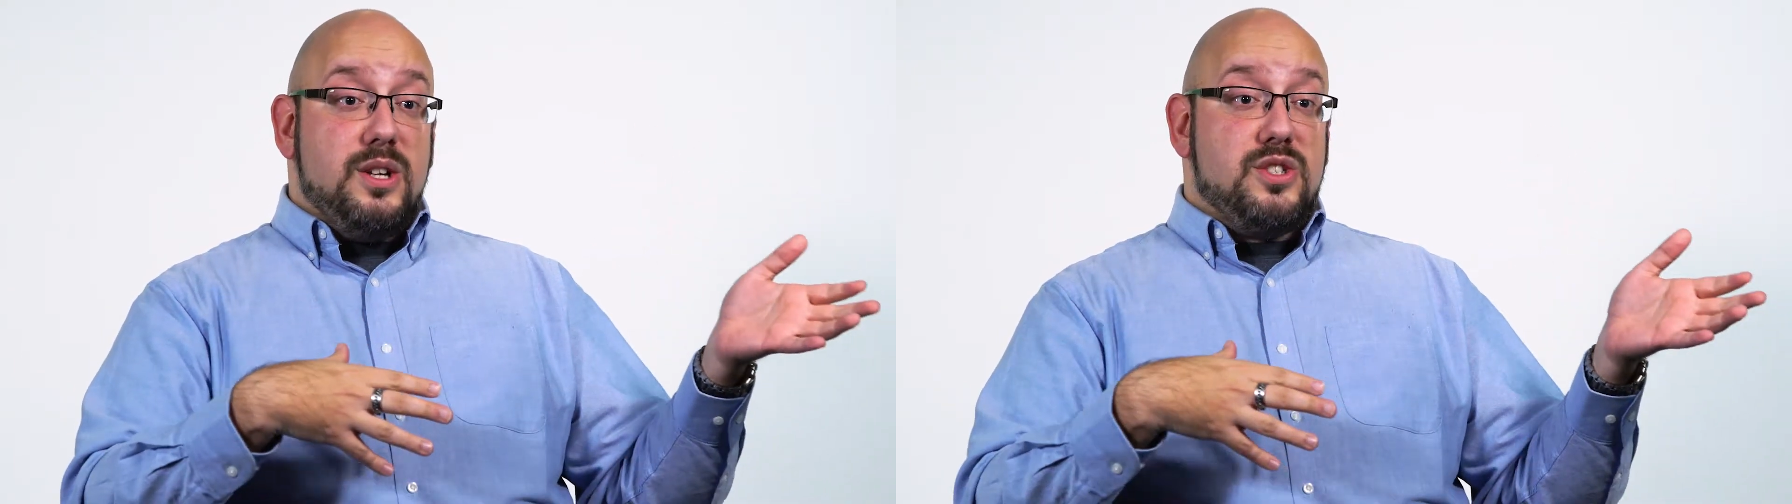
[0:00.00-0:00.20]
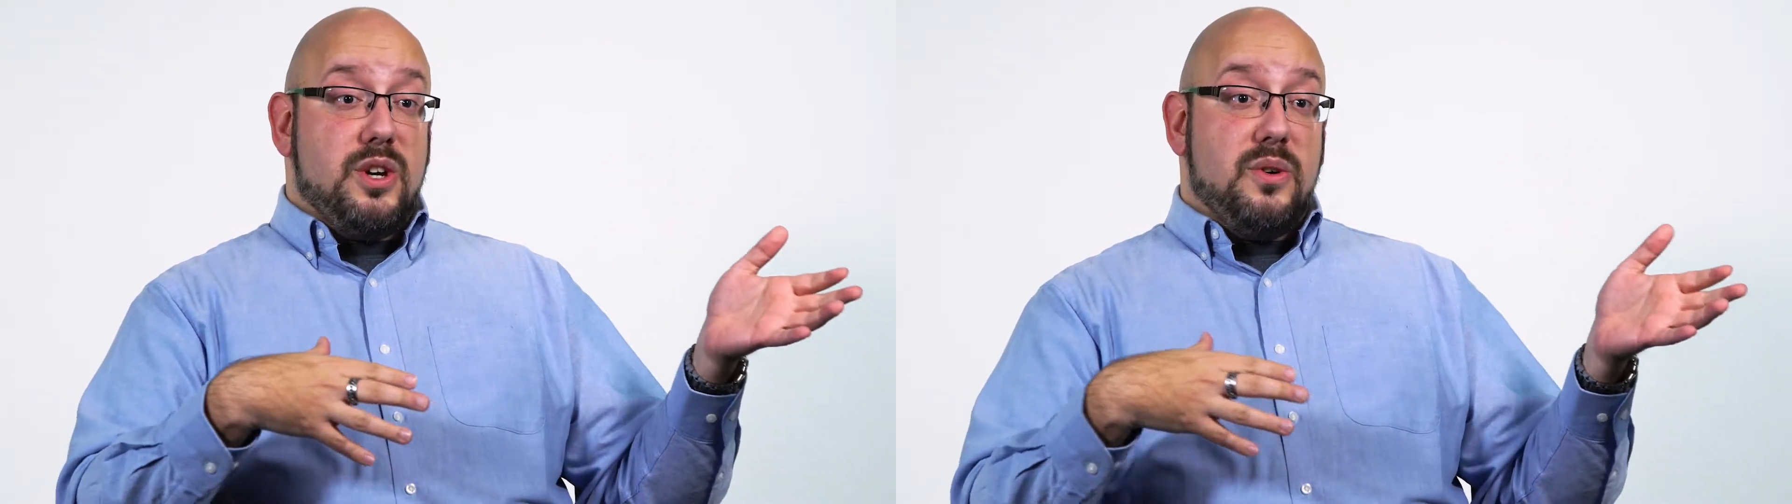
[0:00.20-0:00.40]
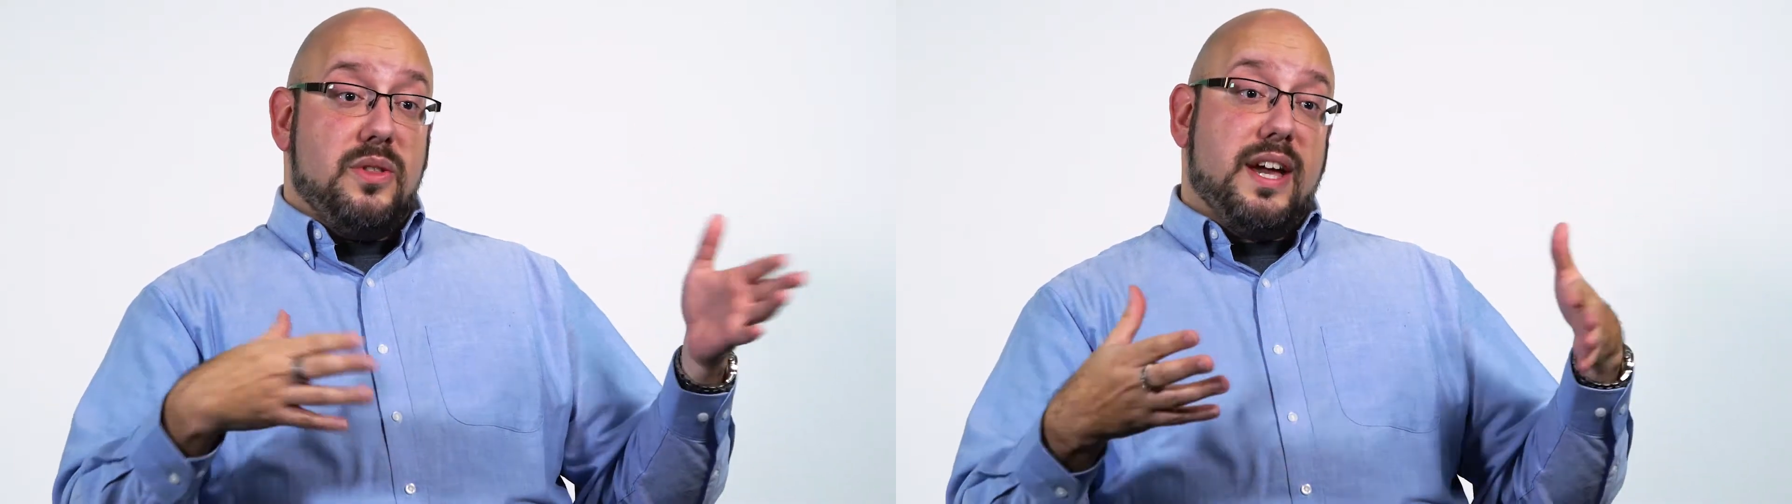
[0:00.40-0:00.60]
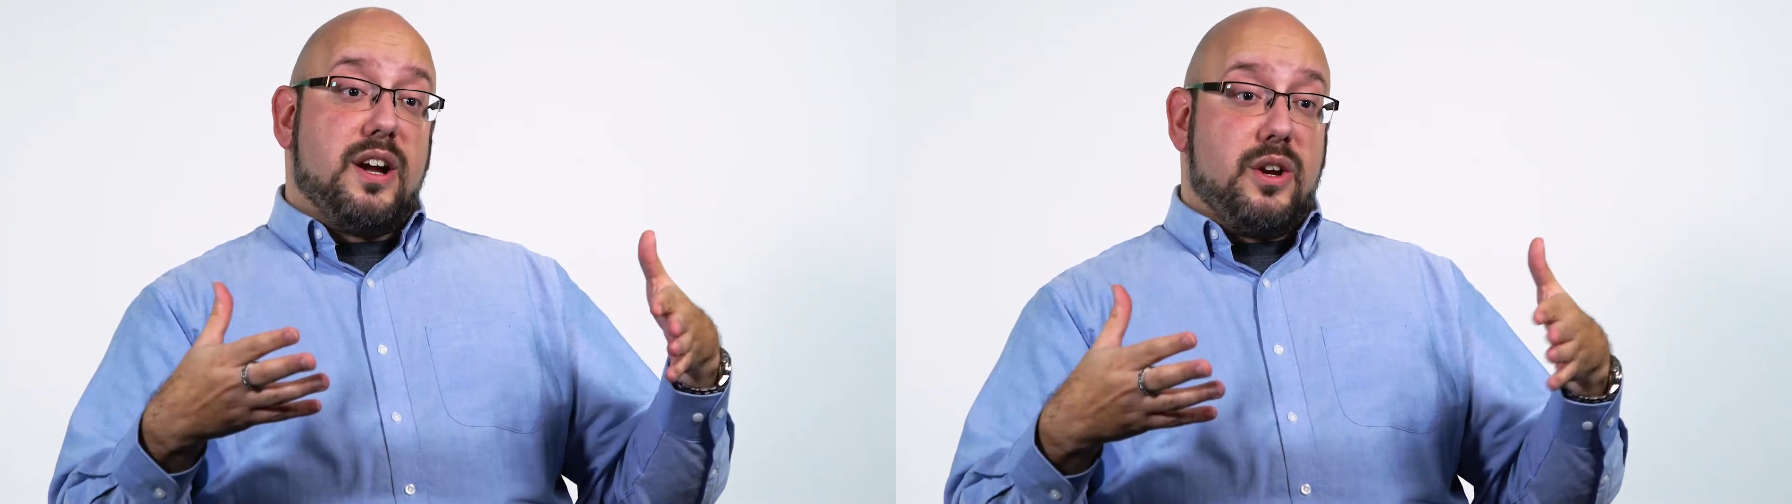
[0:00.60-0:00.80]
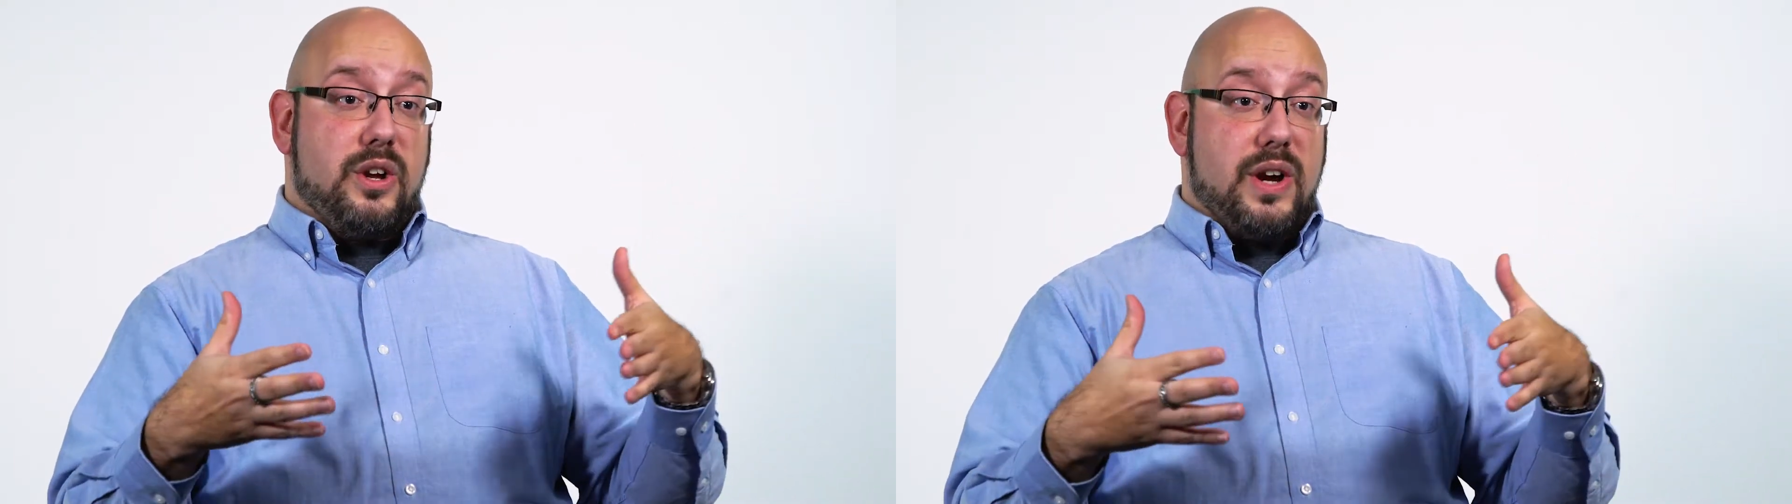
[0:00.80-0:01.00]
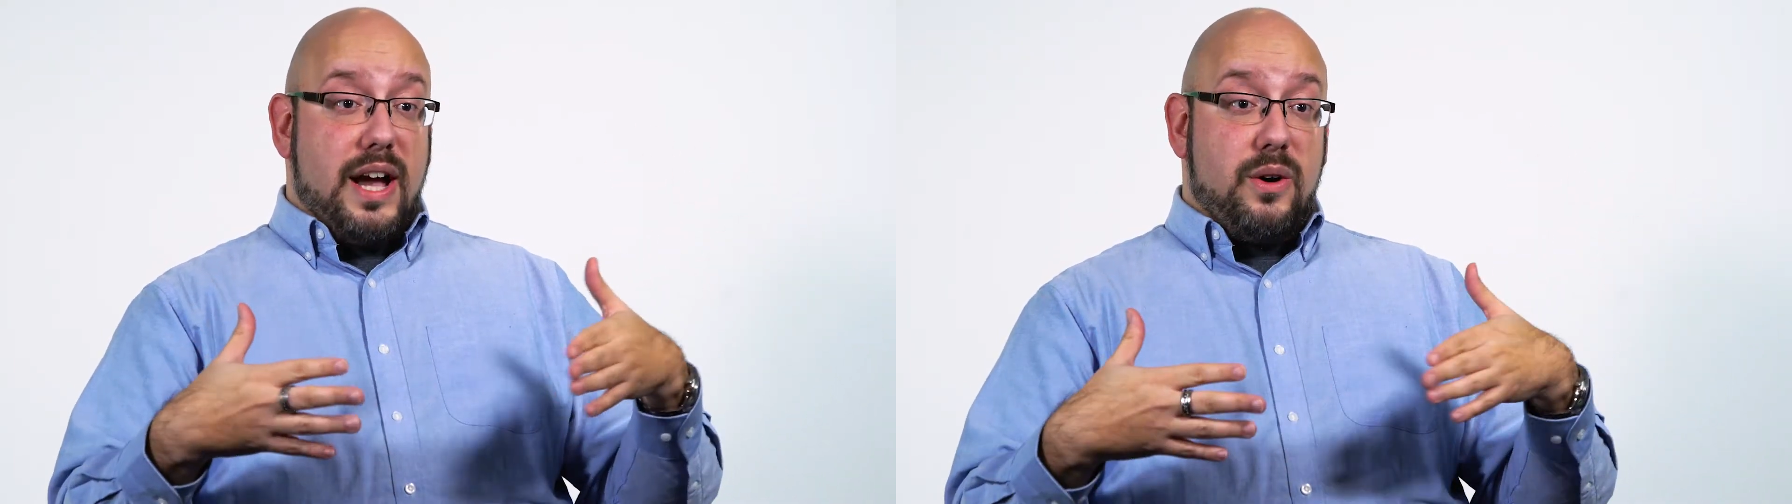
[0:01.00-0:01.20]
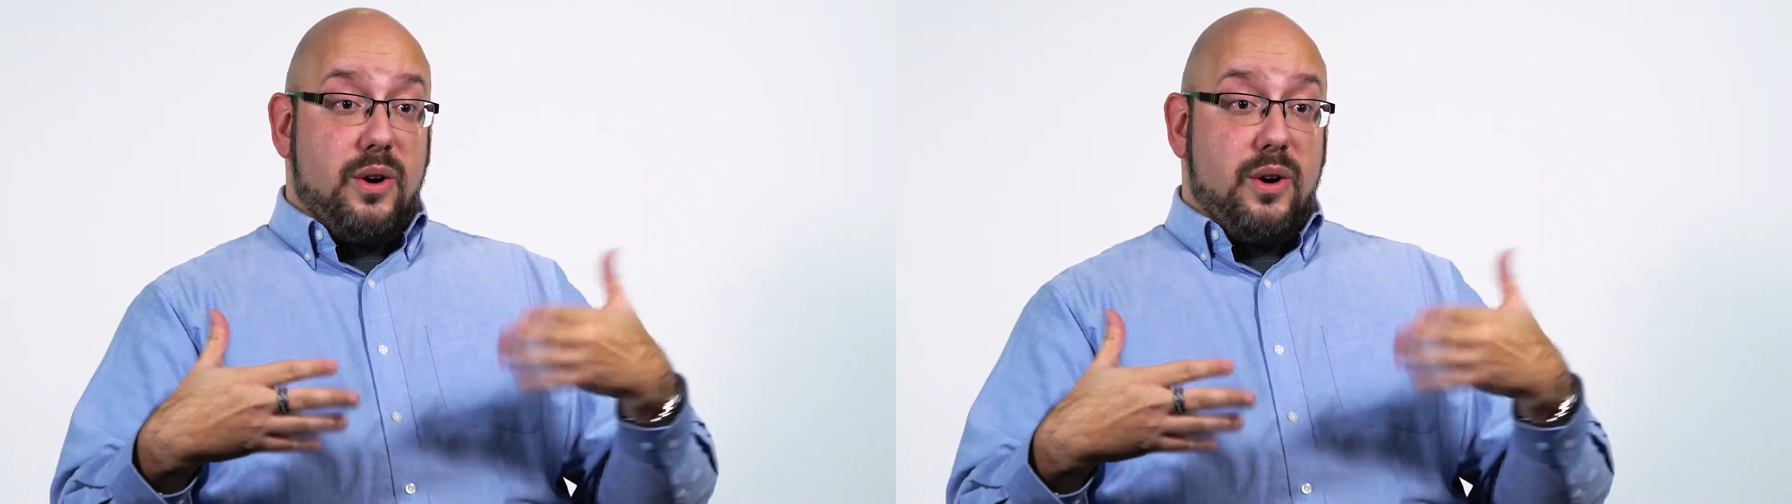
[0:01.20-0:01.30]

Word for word: So there you're out